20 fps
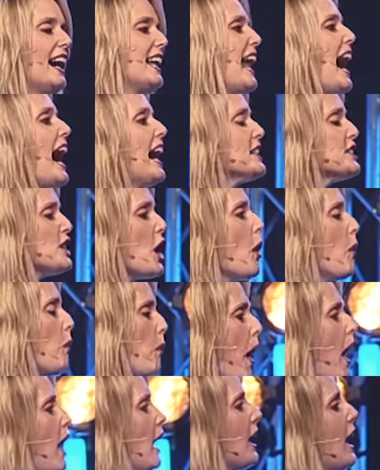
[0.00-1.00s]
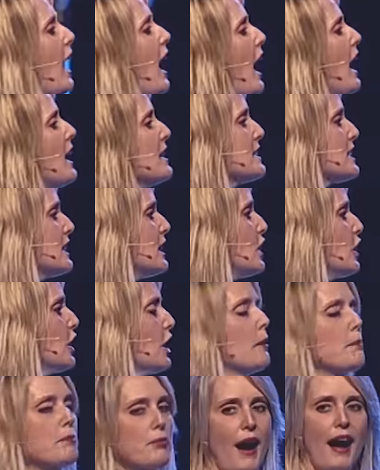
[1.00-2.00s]
And I don't want God to
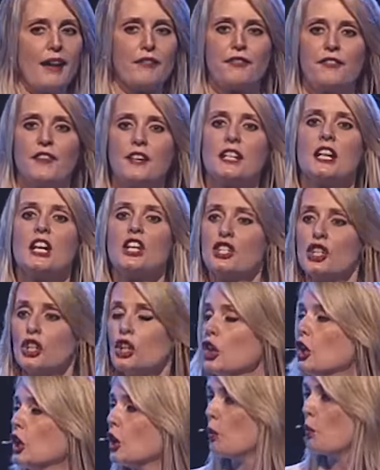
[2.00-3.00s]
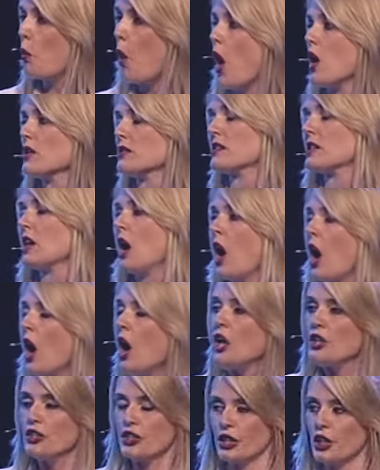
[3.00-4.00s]
look at Bradford, to look at Warsaw,
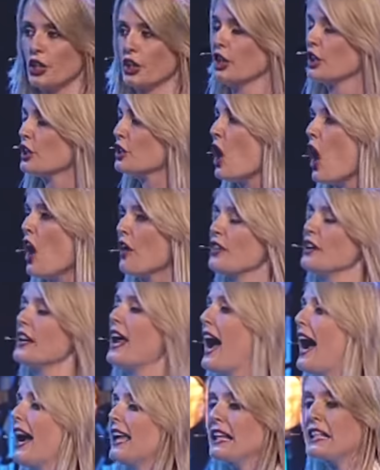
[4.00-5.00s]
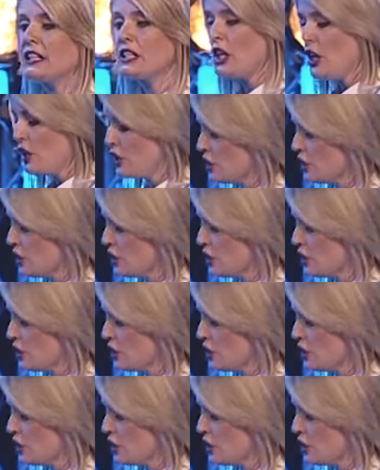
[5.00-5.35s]
to look at Northern Ireland,